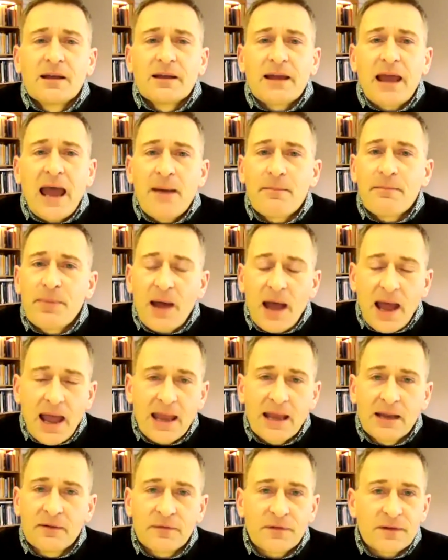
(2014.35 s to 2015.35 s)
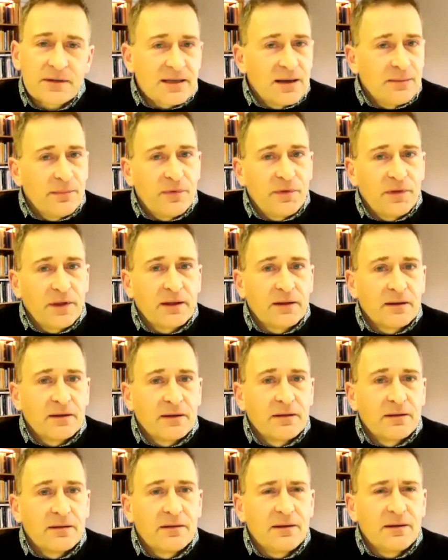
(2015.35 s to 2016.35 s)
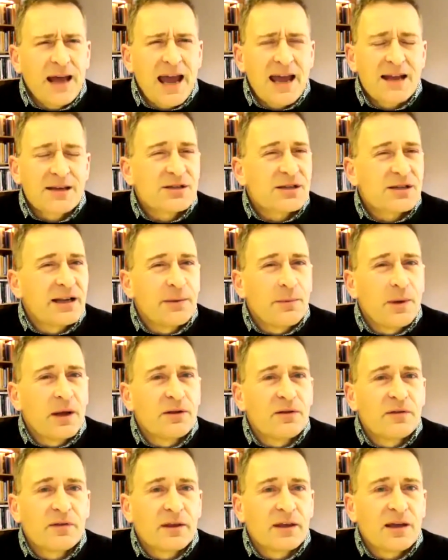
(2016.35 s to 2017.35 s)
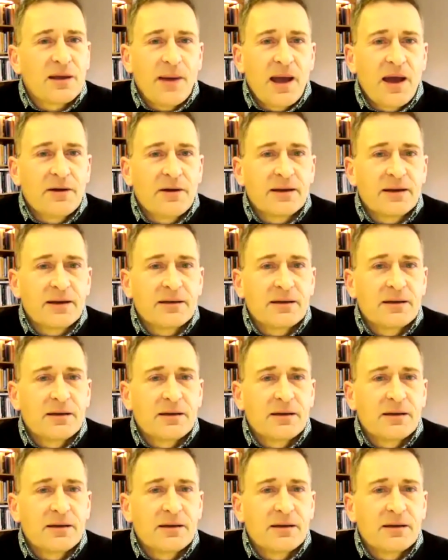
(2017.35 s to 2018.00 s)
campaign for something that actually, when you think about it,